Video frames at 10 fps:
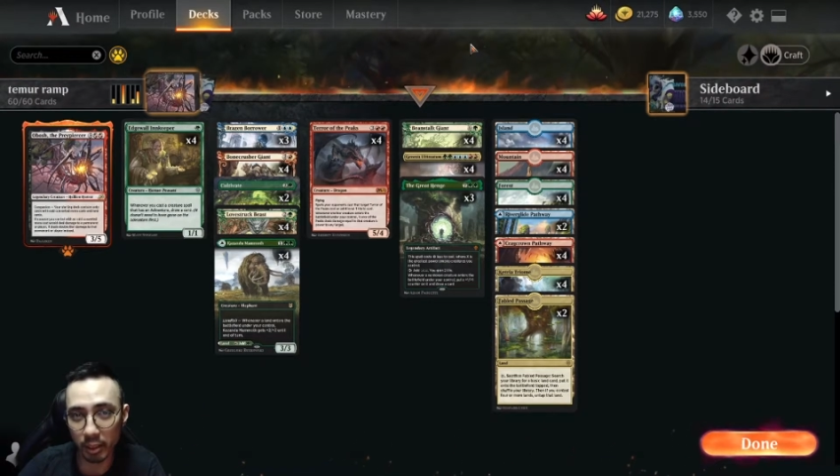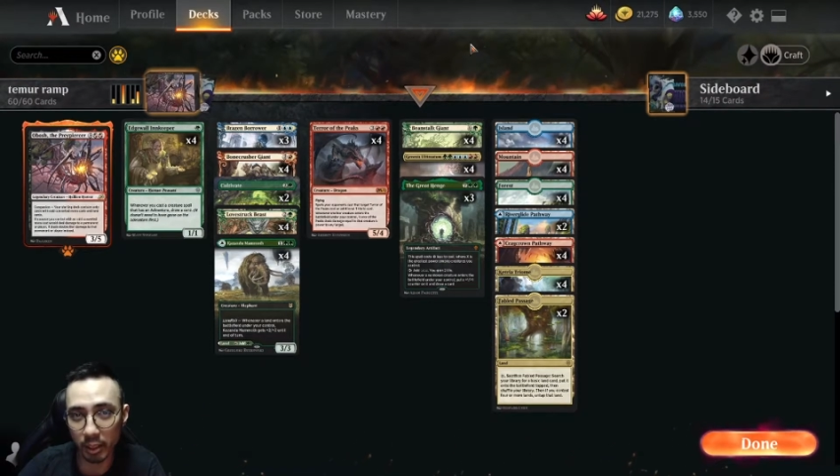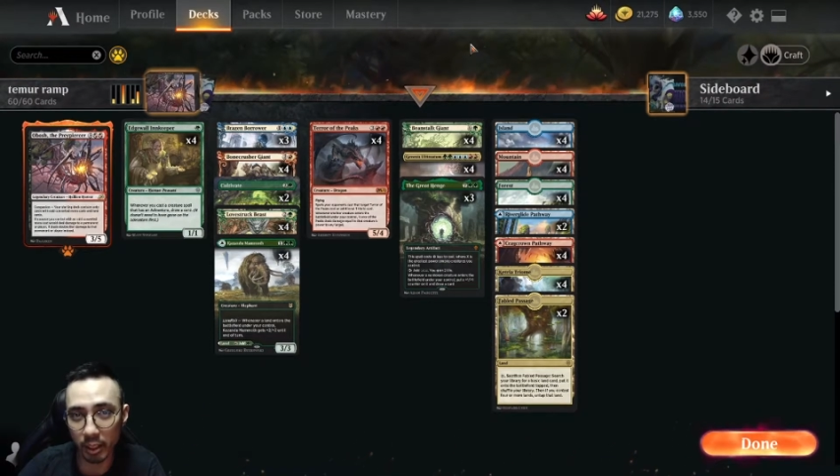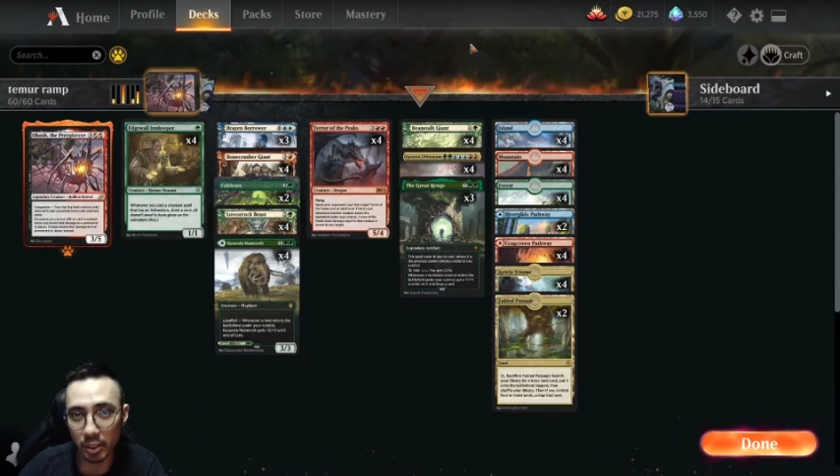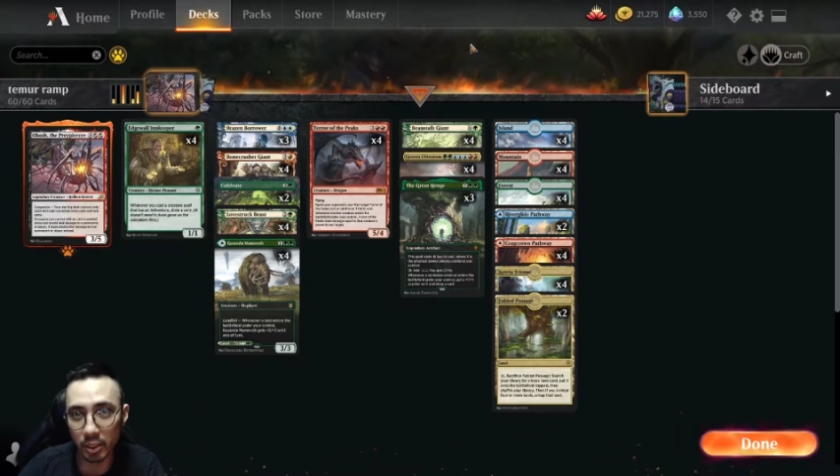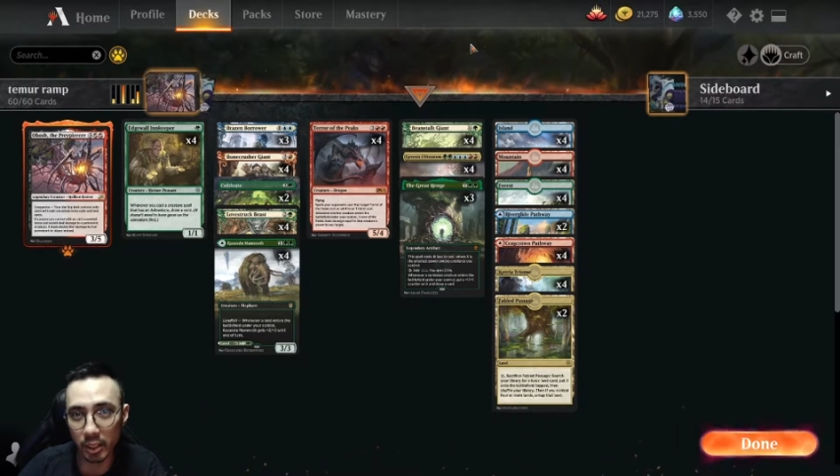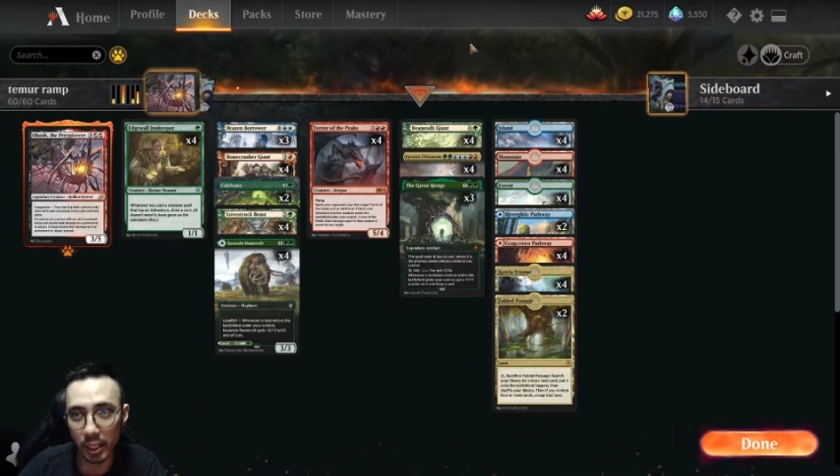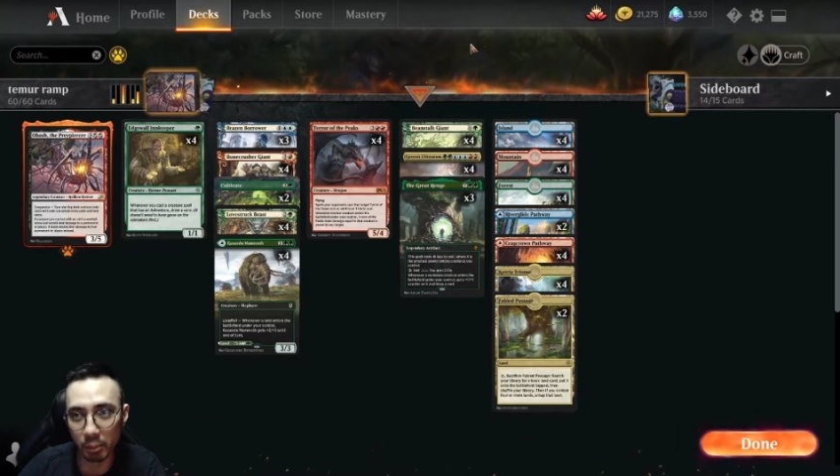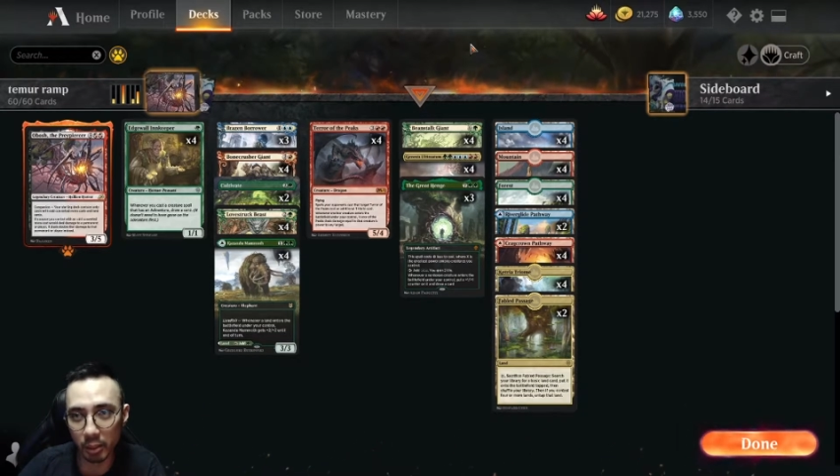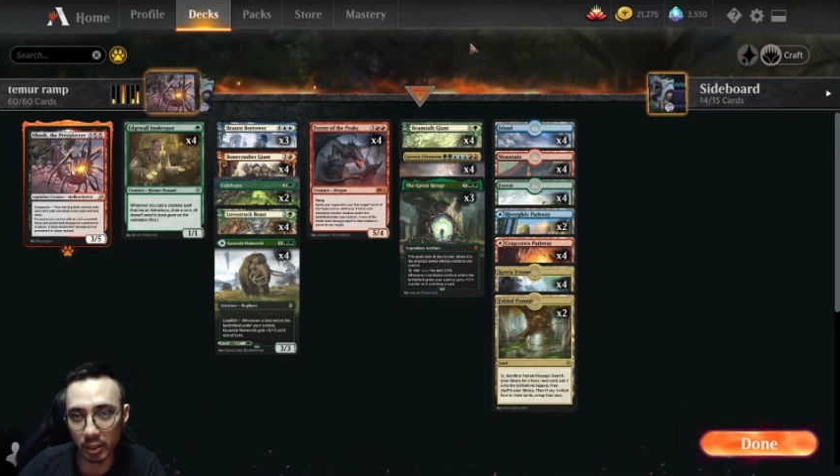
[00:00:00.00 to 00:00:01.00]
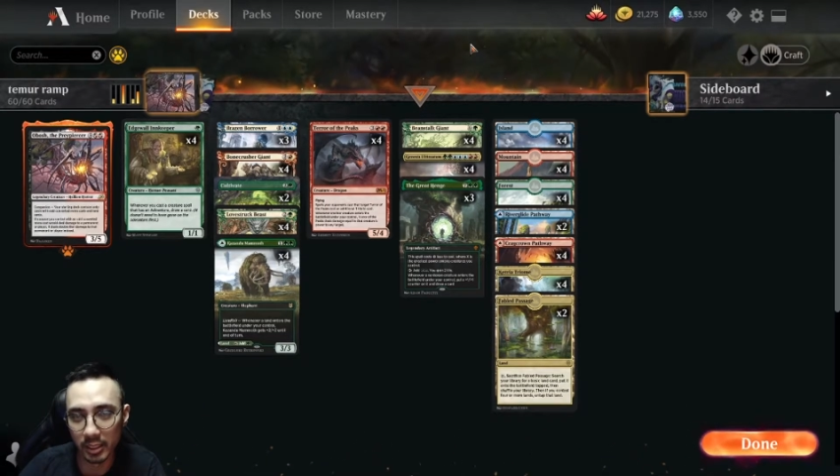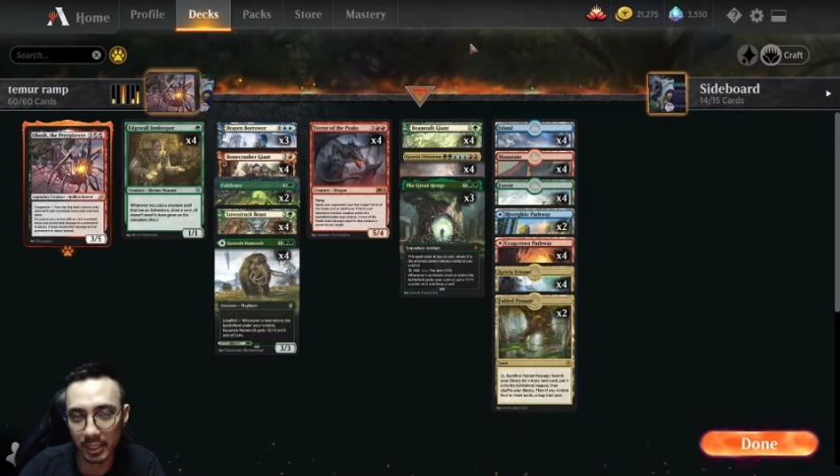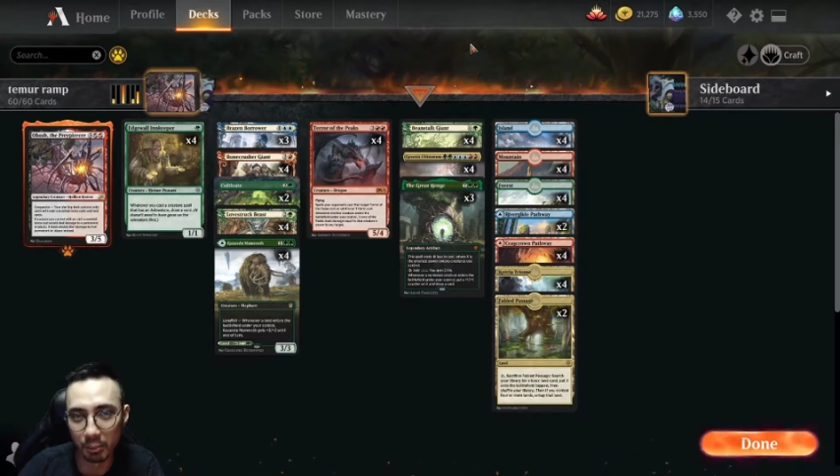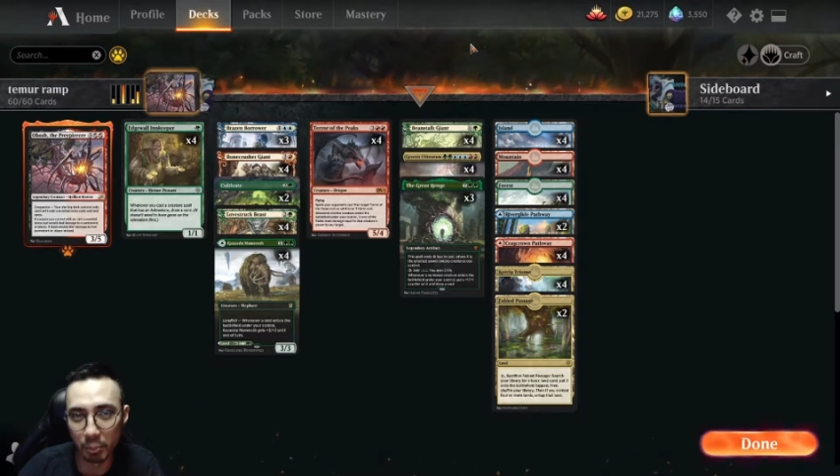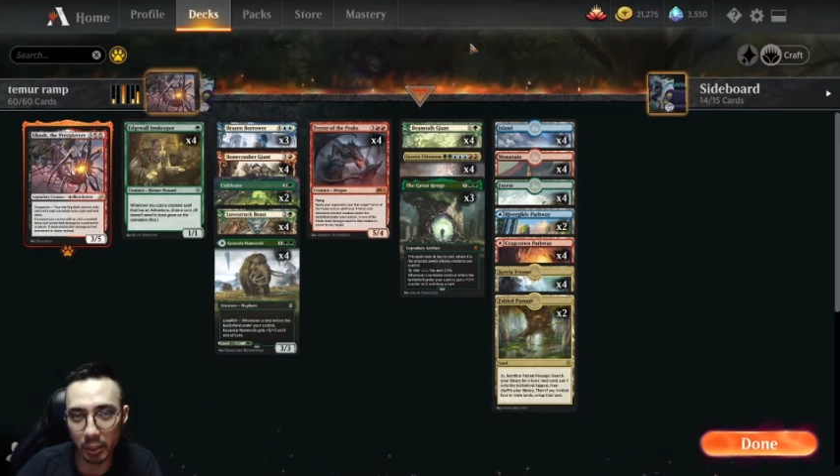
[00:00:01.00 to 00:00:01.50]
unstable
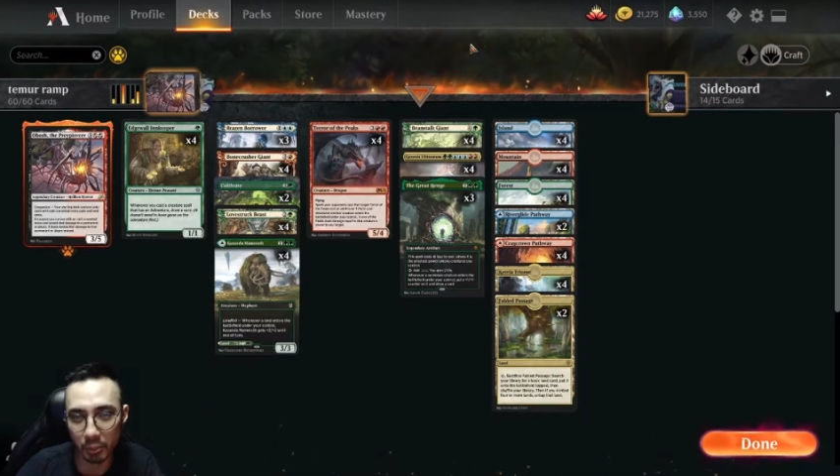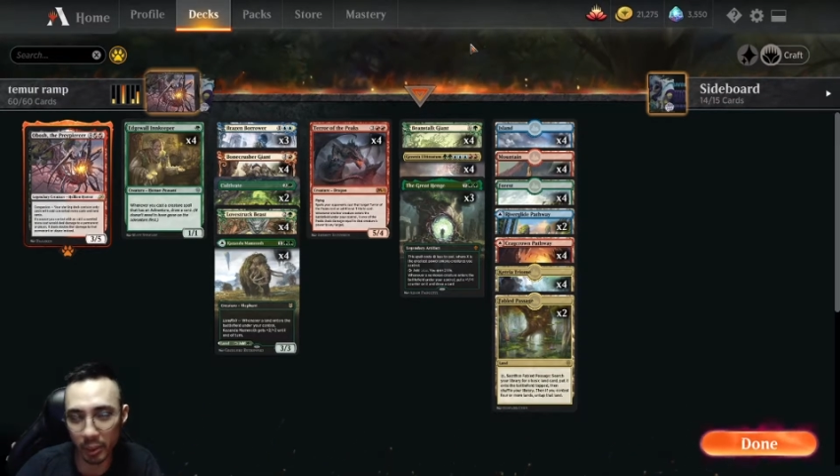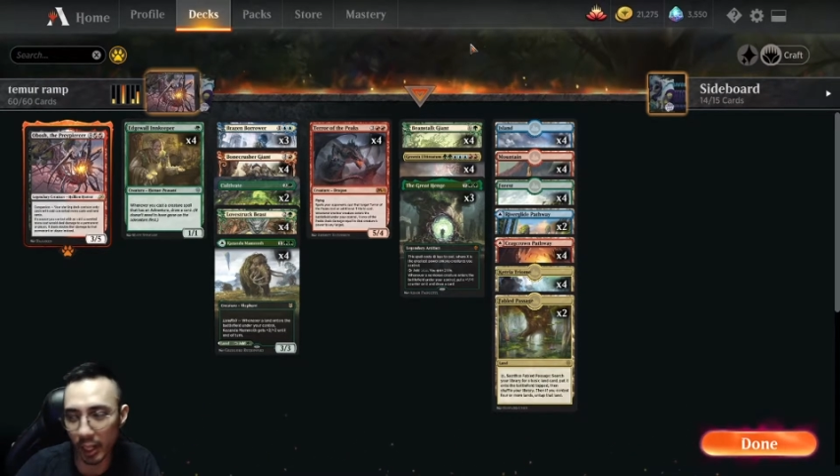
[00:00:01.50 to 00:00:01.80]
people.